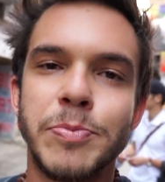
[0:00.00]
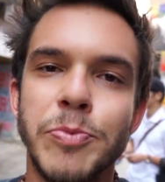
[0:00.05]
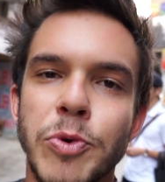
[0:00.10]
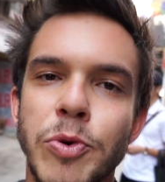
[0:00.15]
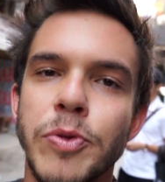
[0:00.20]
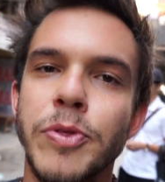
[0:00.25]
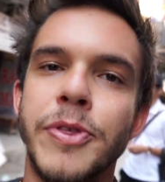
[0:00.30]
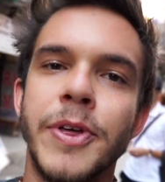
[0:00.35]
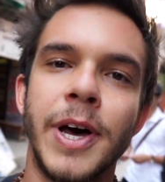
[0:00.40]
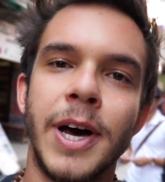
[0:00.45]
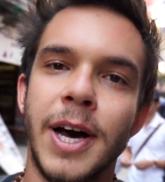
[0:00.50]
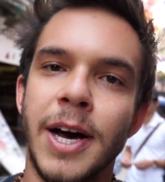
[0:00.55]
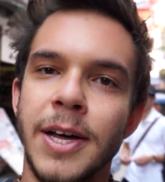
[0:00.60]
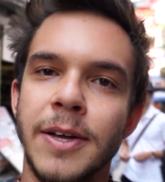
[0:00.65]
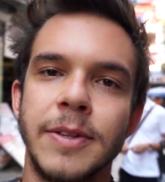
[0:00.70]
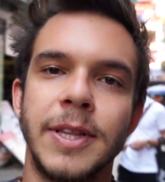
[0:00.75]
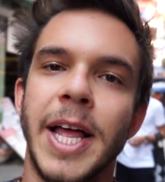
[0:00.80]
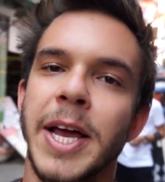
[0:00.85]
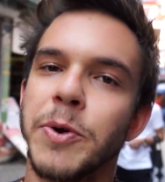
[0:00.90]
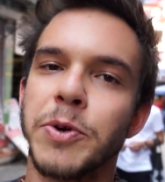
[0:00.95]
smooth
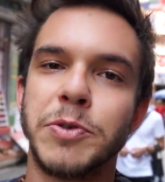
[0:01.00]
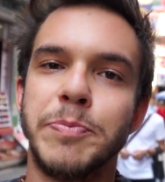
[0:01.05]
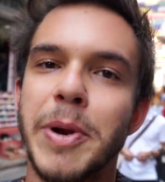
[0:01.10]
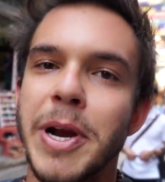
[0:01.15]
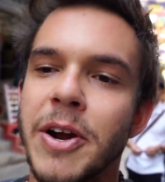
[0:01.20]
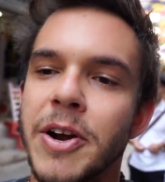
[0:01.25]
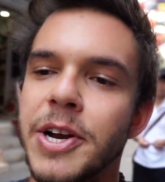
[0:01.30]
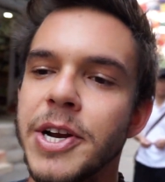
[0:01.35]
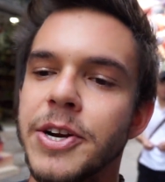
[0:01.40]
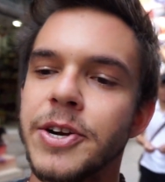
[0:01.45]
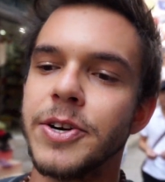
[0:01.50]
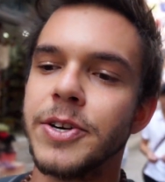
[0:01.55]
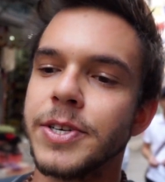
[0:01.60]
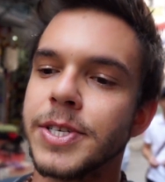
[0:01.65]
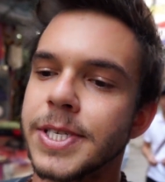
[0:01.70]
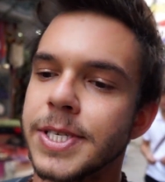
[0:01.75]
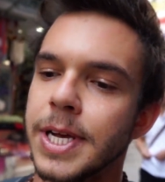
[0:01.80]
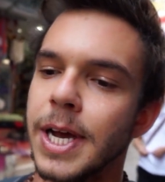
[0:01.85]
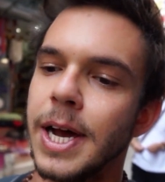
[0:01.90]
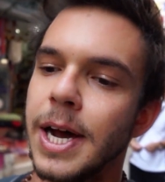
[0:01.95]
language
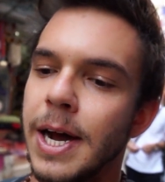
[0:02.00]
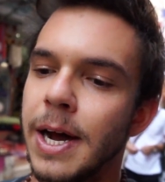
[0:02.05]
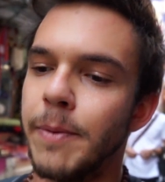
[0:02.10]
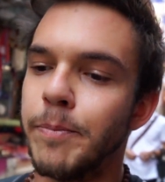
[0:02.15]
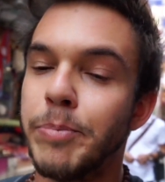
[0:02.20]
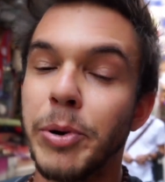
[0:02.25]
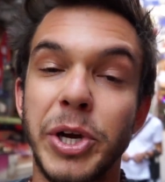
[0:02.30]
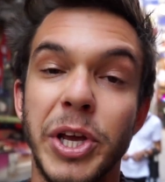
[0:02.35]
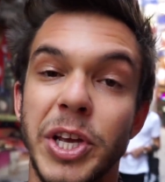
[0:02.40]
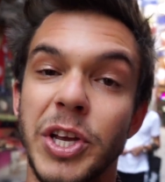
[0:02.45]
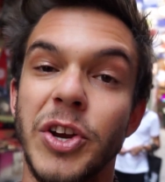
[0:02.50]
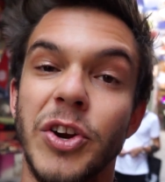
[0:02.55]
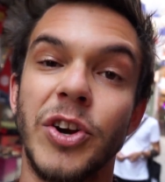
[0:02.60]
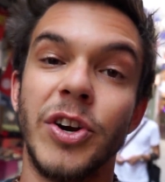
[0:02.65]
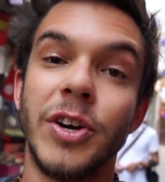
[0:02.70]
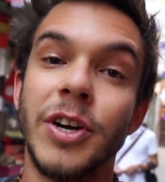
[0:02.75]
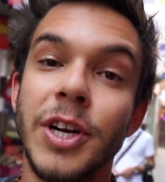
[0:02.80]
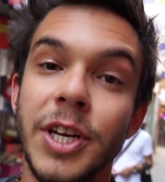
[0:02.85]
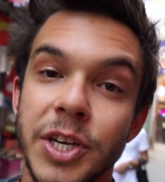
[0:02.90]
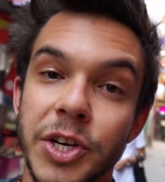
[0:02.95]
barriers, booking
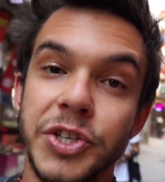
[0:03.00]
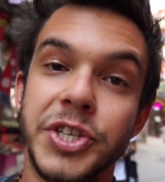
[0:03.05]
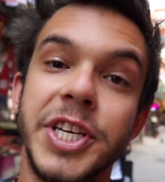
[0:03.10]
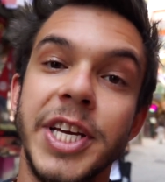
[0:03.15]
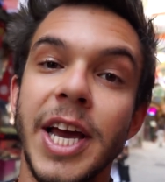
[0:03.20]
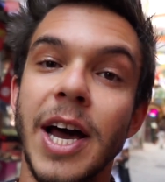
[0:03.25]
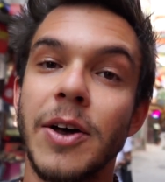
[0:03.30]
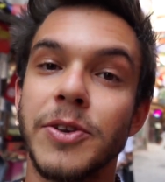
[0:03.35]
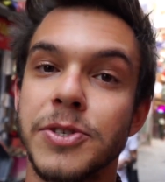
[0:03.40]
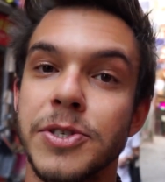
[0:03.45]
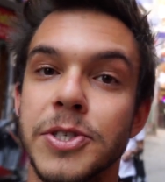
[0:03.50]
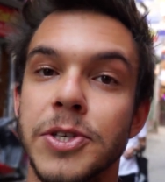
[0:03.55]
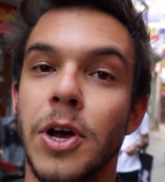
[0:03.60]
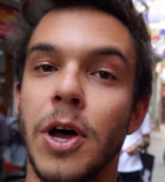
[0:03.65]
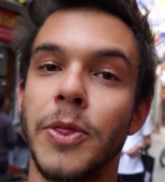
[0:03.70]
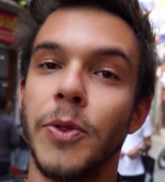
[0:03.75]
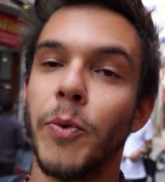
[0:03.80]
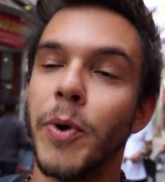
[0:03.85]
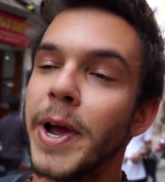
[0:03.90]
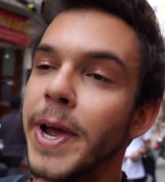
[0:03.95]
your tea houses
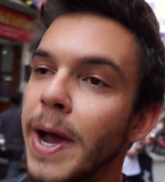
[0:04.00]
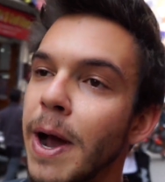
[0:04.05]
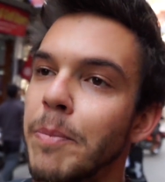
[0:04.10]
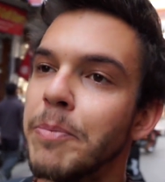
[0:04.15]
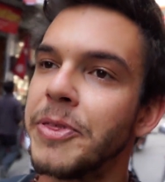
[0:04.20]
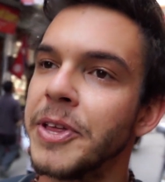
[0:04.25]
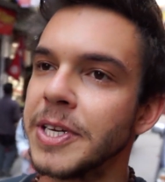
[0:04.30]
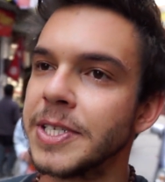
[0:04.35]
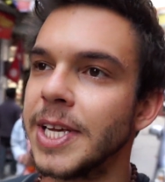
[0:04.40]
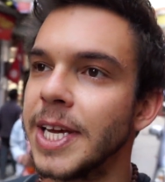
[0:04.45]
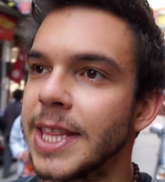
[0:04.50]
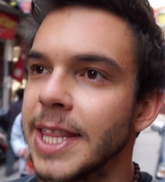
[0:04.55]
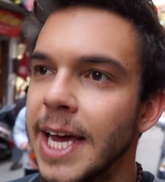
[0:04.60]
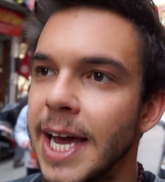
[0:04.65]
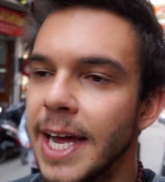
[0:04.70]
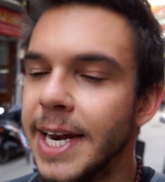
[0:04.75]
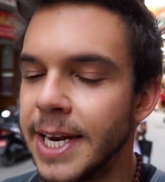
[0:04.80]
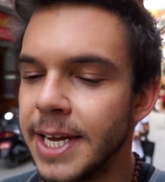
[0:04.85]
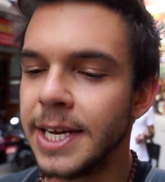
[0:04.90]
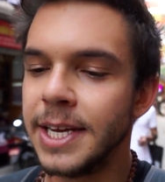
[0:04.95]
on the way up, things like
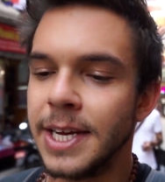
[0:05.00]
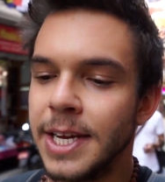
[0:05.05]
that.